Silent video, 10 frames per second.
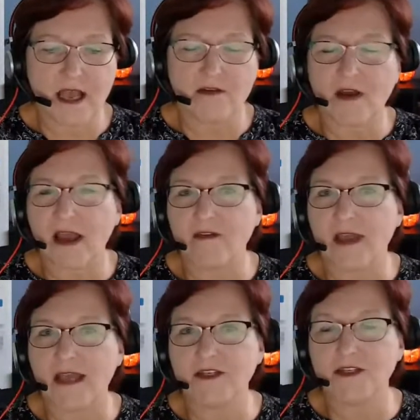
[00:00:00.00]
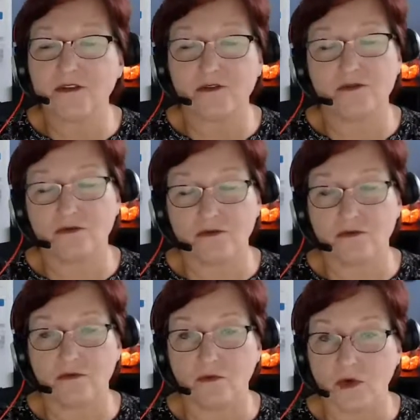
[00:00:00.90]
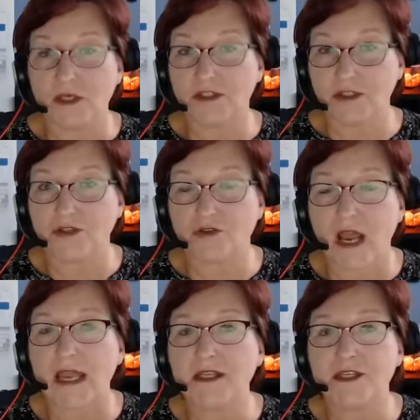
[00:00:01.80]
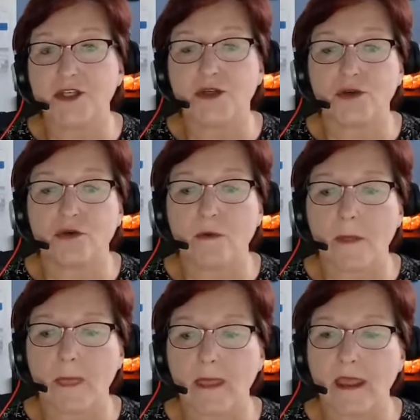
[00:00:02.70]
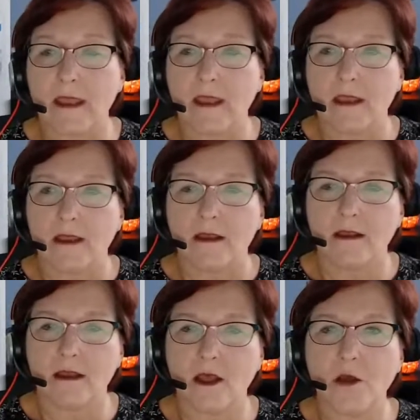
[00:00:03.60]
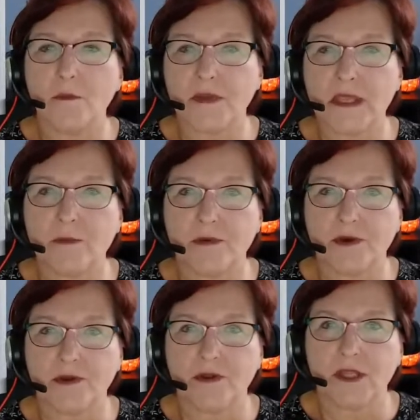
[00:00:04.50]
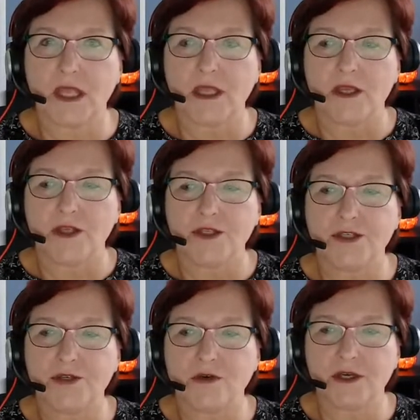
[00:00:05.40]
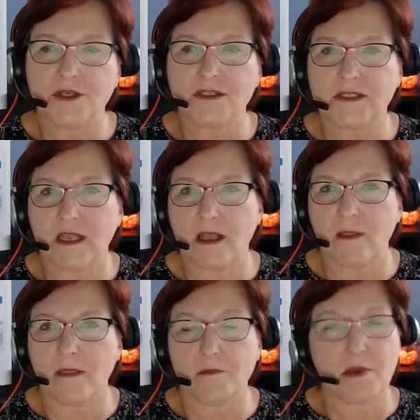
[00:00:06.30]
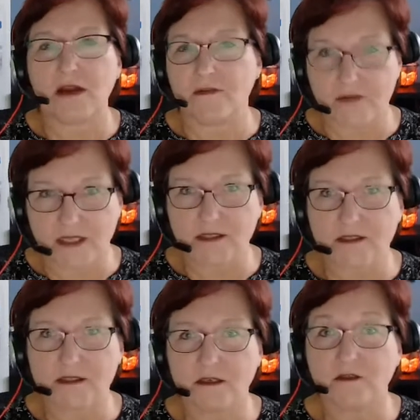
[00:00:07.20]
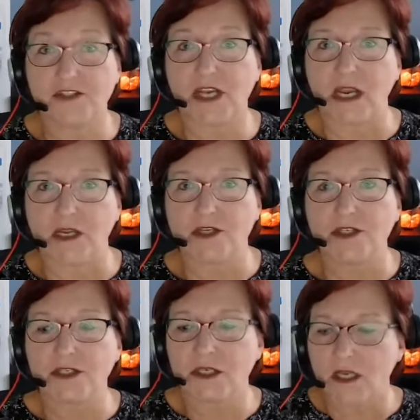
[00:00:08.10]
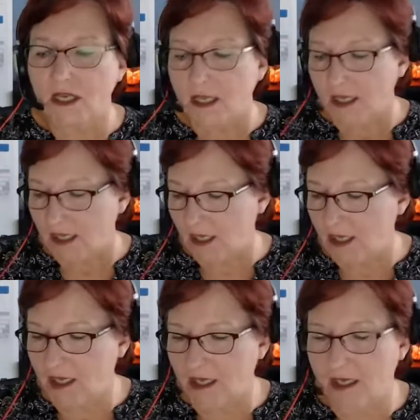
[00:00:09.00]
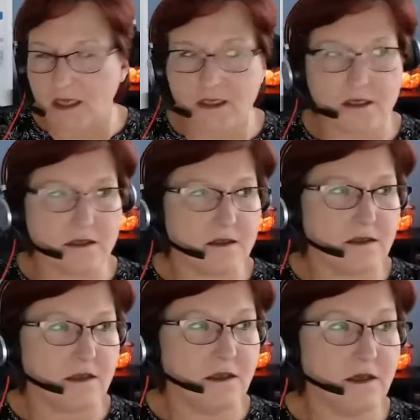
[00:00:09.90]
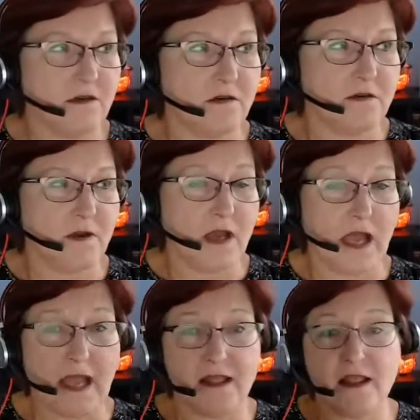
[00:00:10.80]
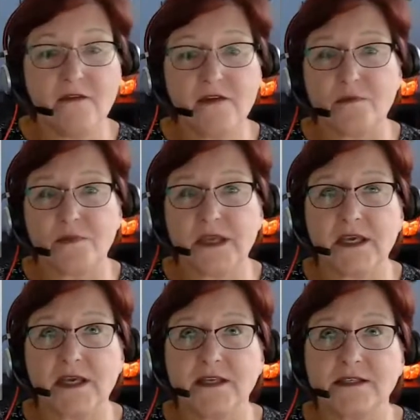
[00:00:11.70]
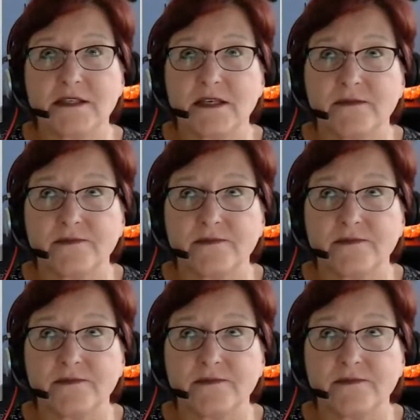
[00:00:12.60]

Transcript: I've had to work to try to help people to understand the benefits of change. And, you know, I love it because,